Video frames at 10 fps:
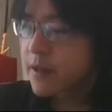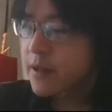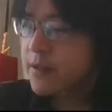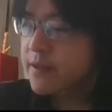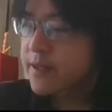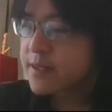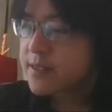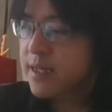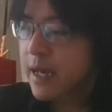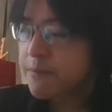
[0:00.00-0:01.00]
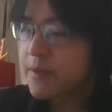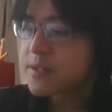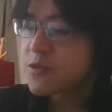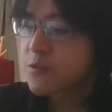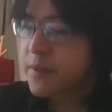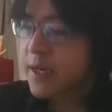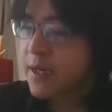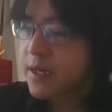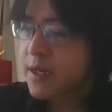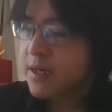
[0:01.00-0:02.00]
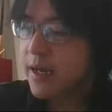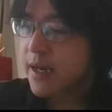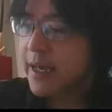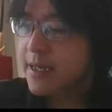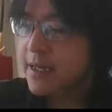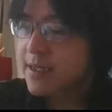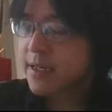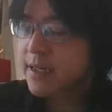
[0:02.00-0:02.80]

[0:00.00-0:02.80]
this happens to be a eigenstate,